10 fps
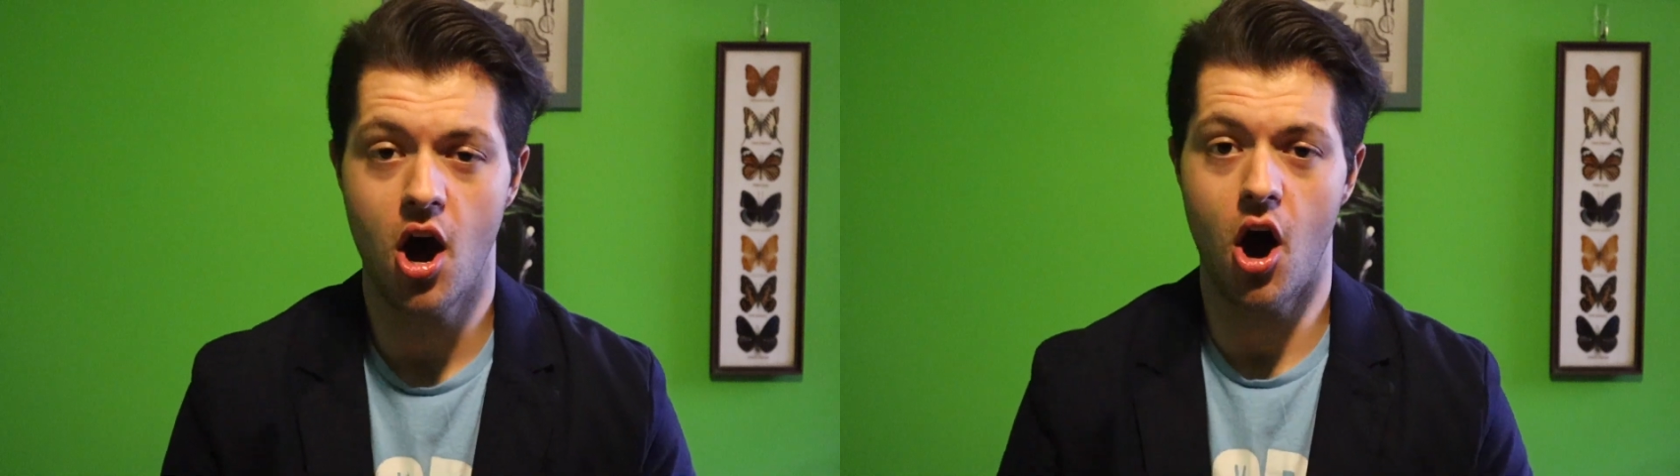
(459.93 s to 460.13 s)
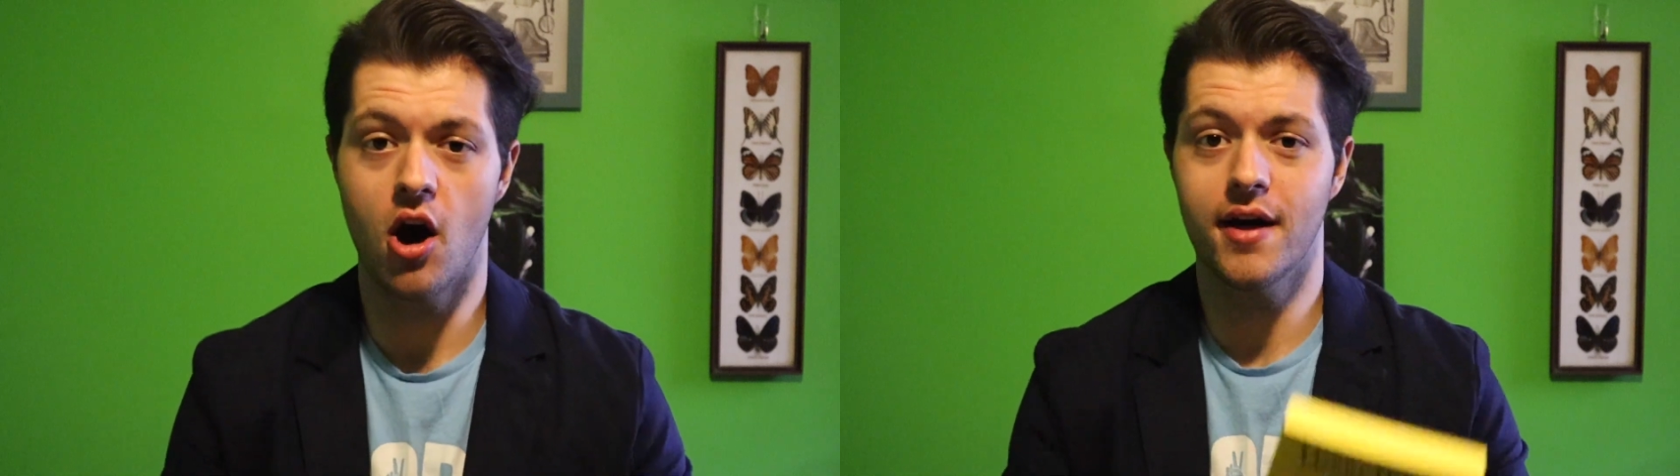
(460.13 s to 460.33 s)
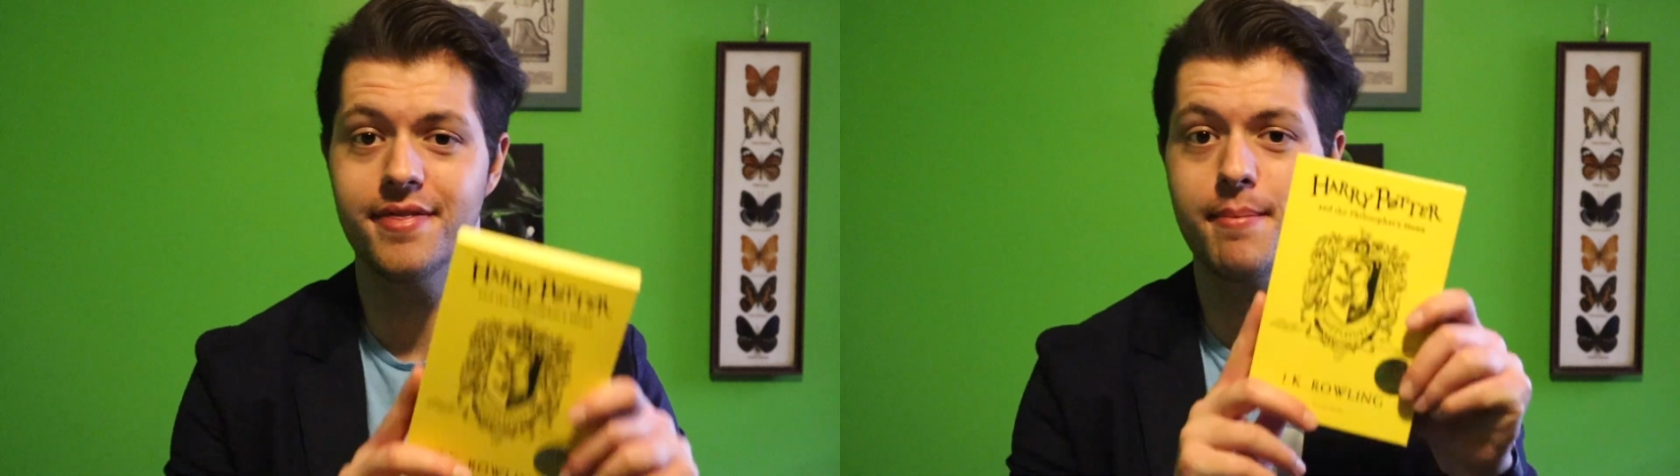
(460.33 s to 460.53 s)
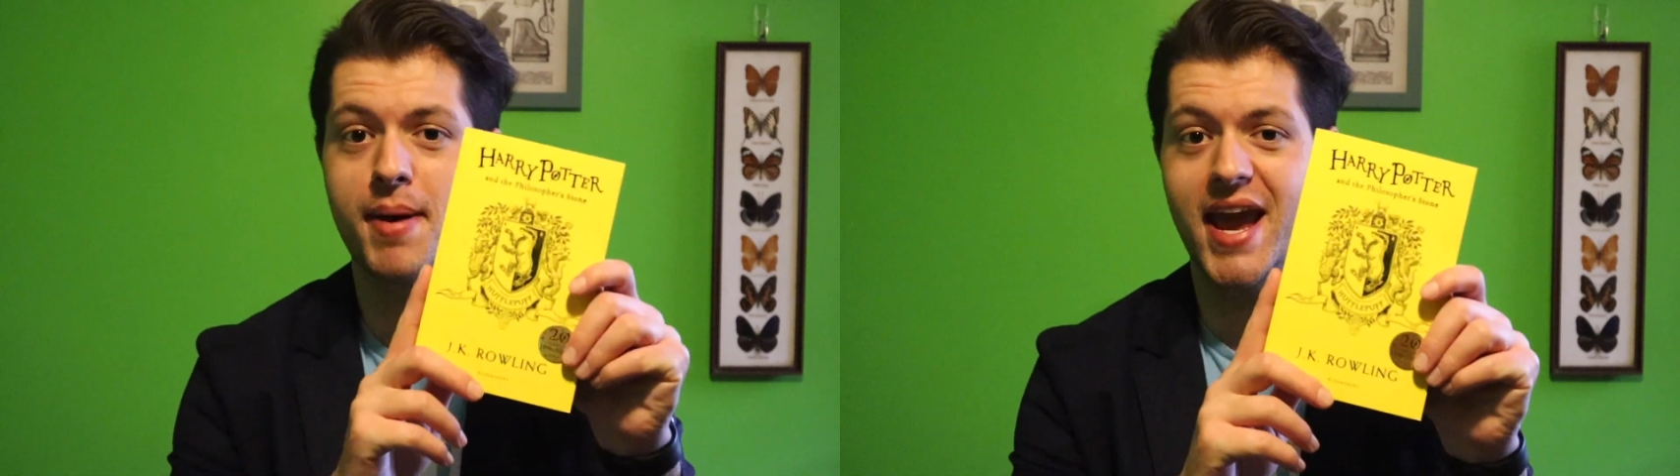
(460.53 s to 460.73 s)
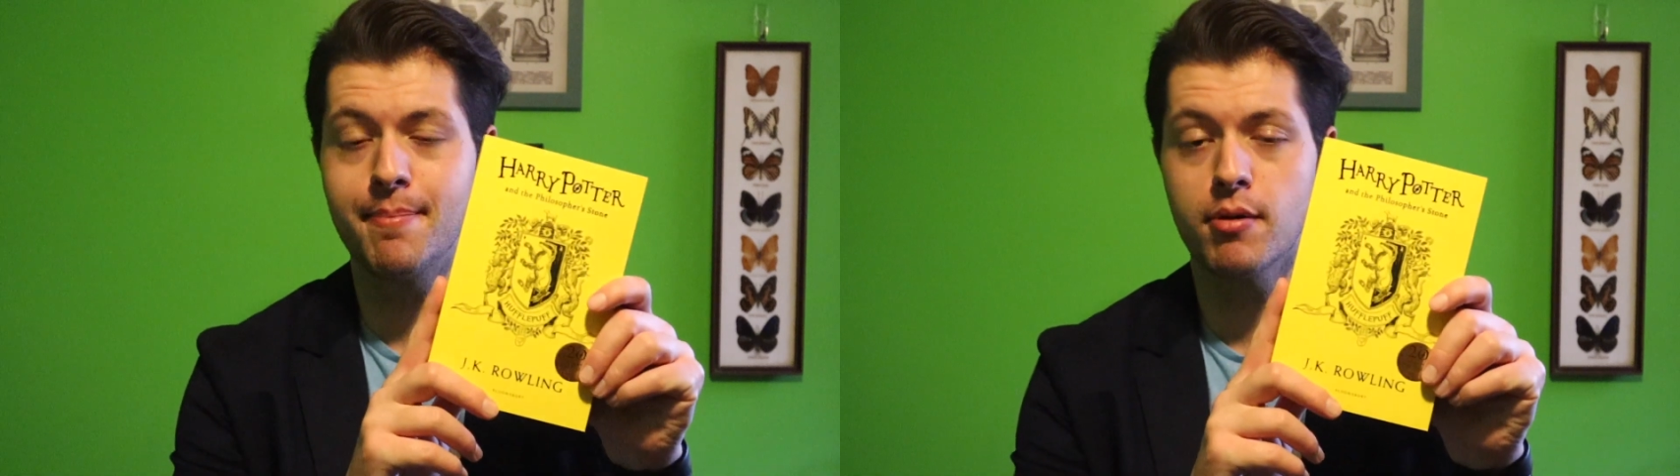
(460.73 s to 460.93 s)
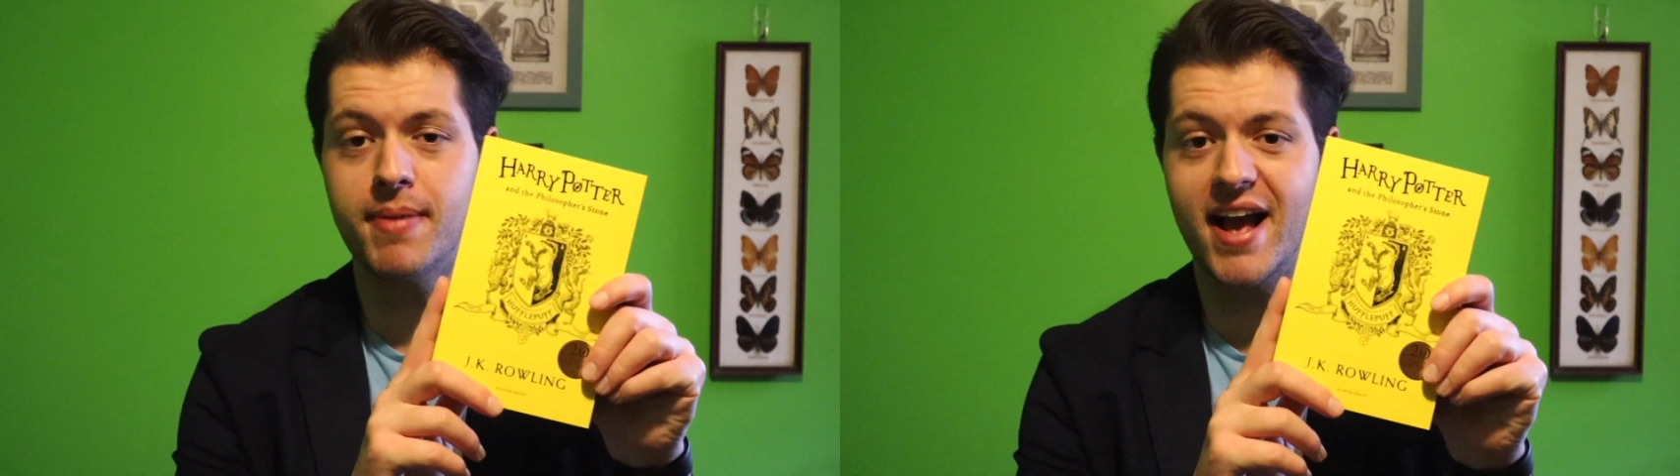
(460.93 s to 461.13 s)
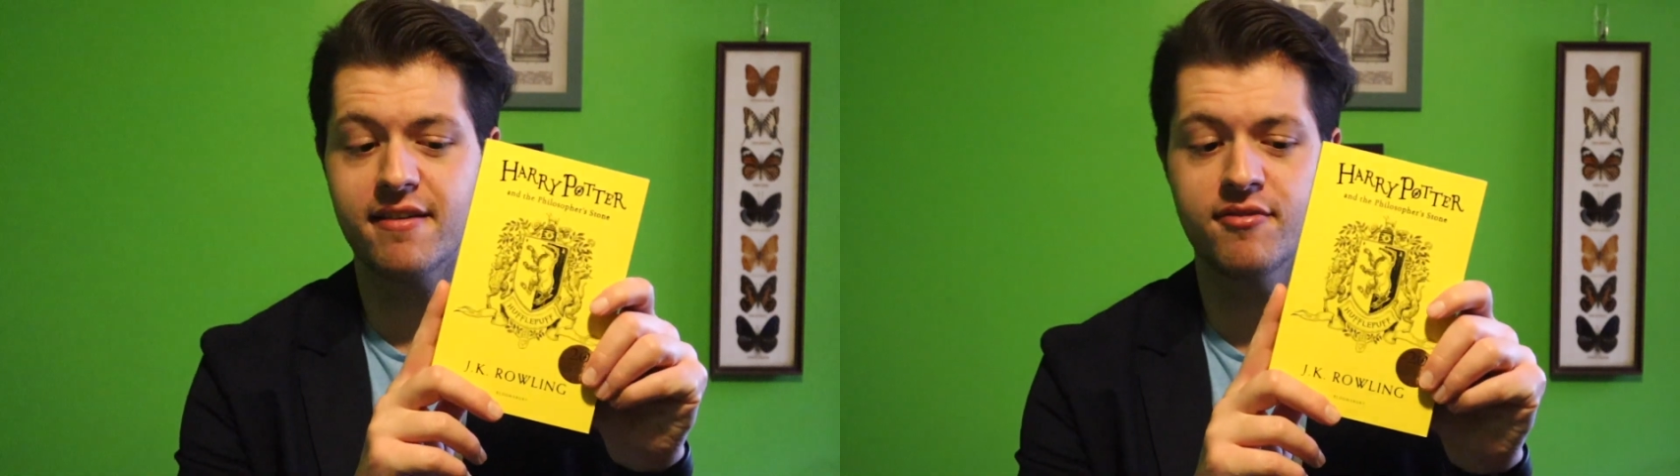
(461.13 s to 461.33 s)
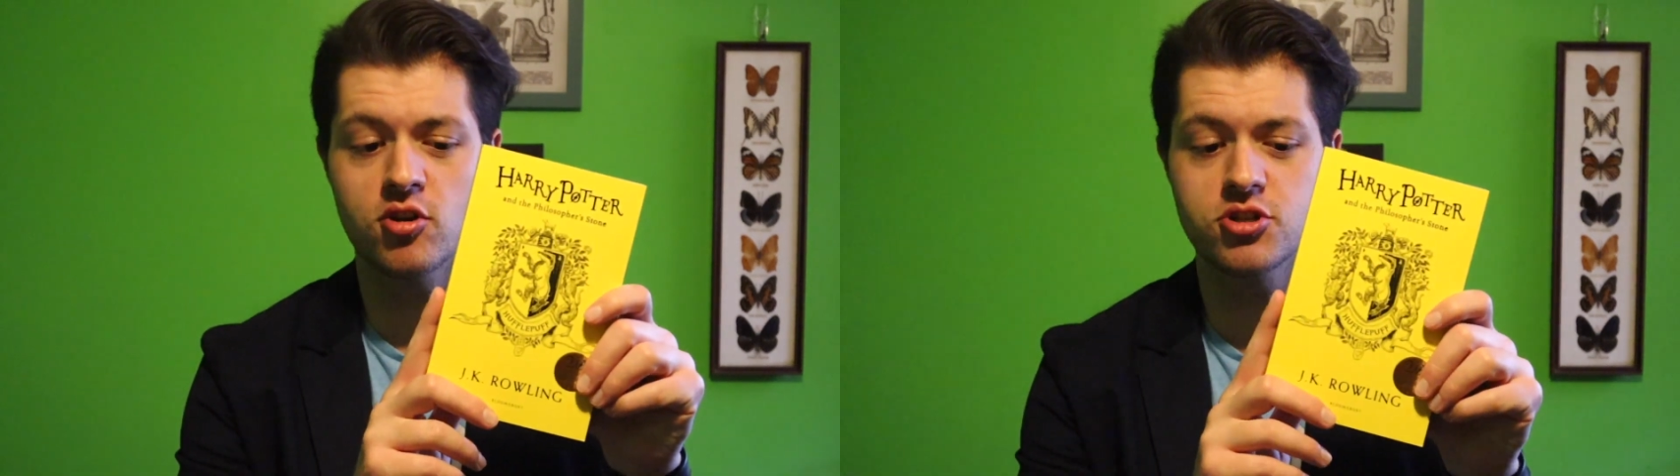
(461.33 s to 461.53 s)
on the
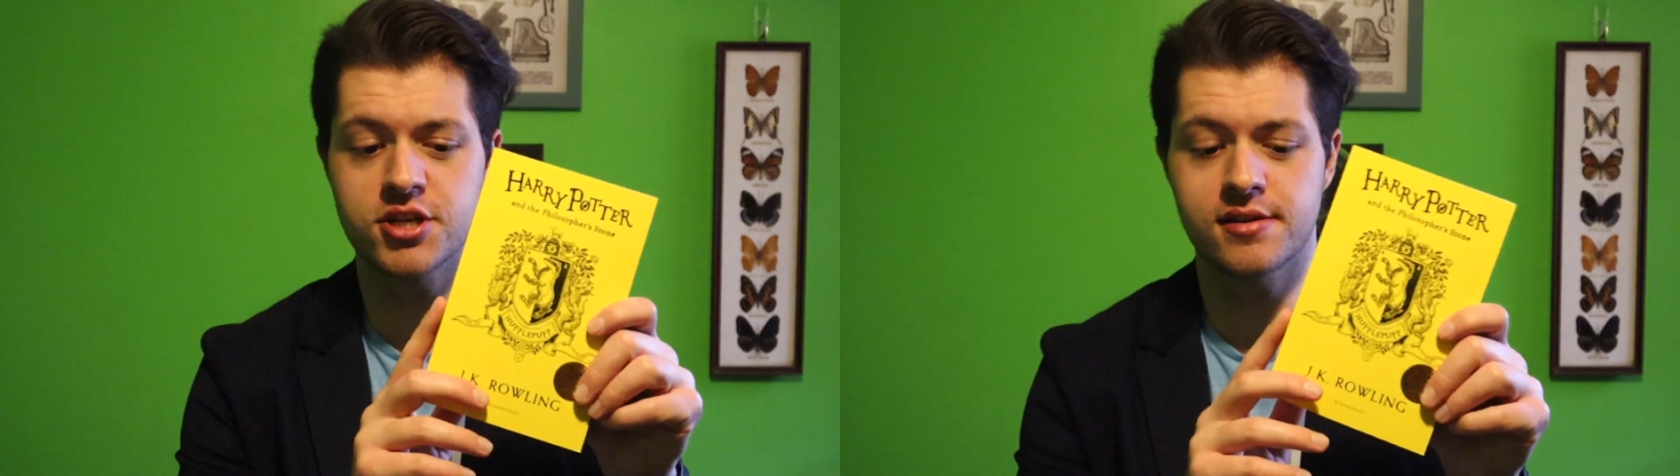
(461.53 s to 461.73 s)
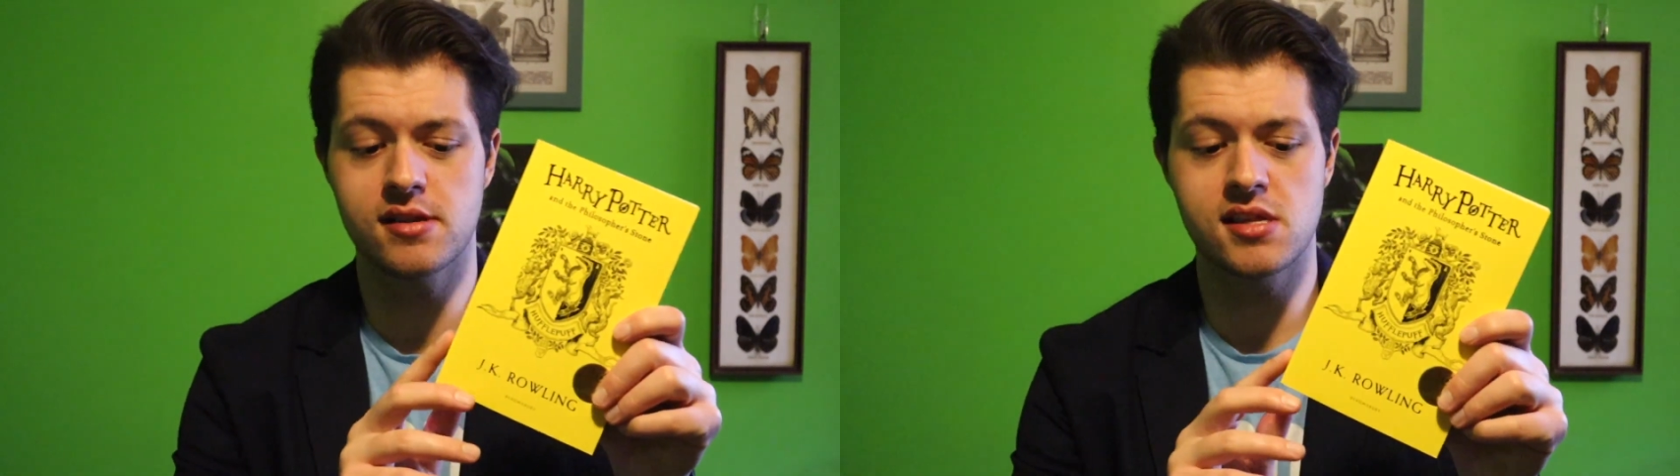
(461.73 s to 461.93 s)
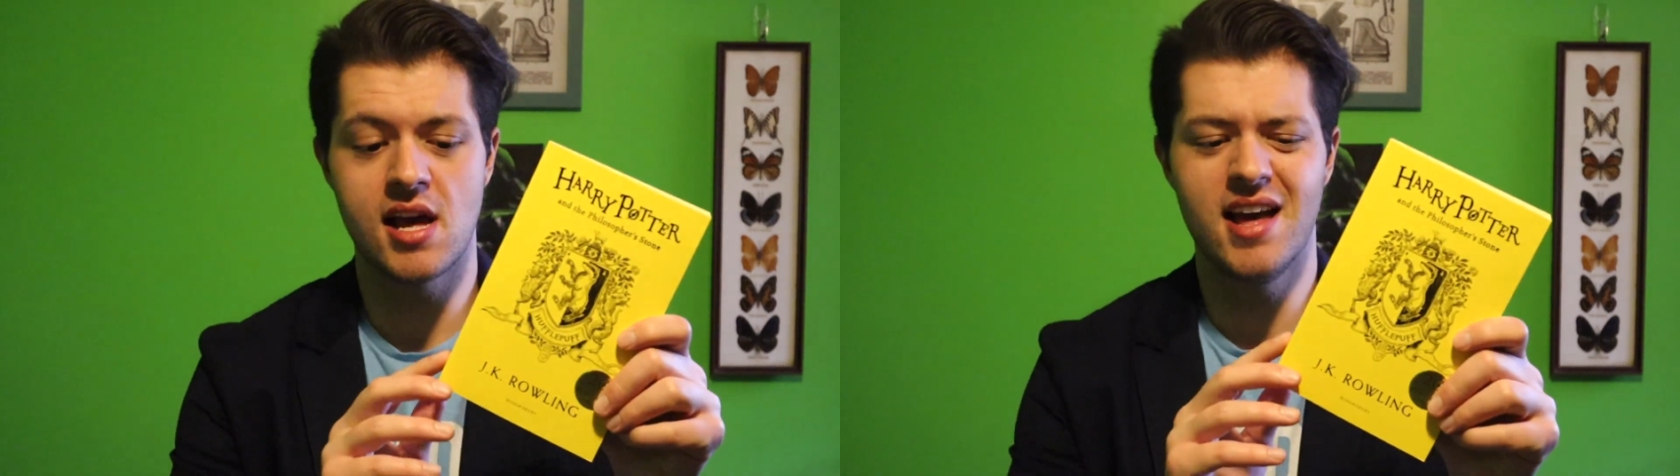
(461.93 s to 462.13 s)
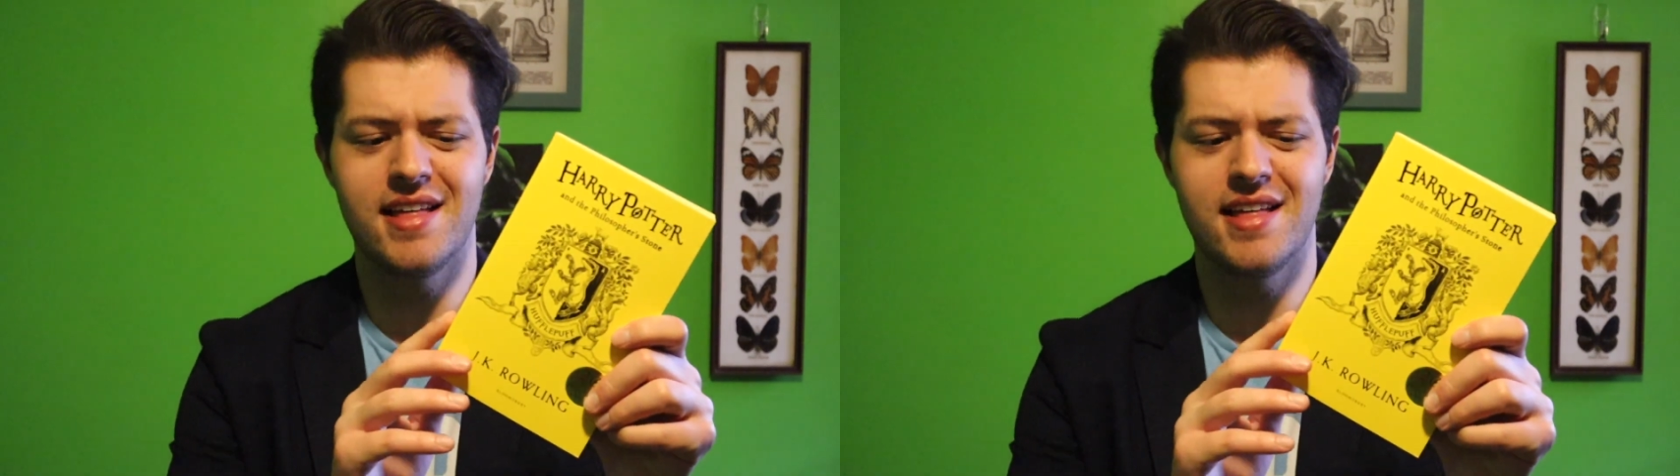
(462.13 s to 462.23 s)
paperback versions,